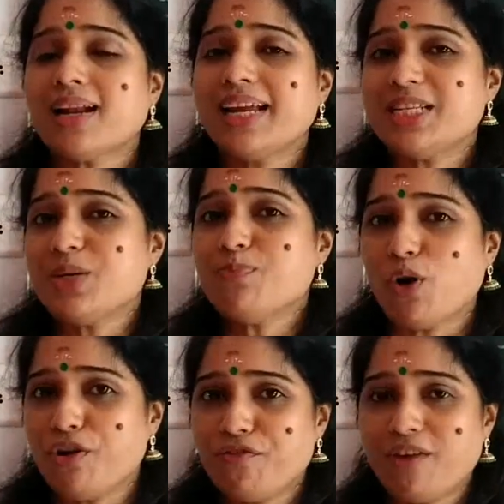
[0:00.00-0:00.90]
are getting
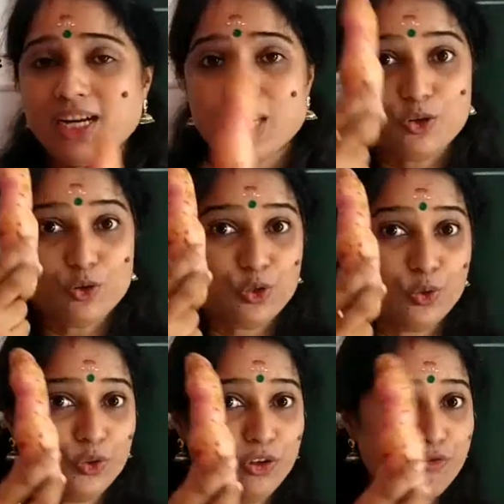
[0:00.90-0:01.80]
modified to
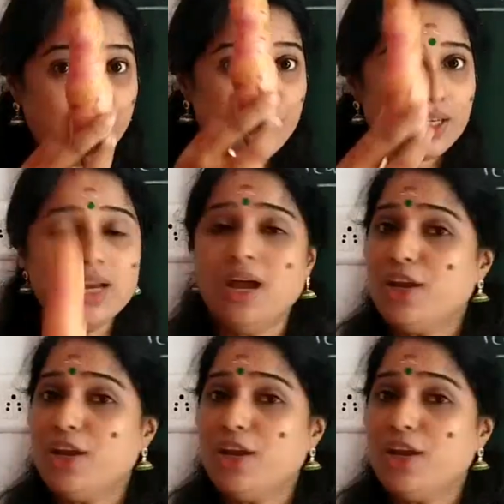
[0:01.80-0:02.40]
store the food.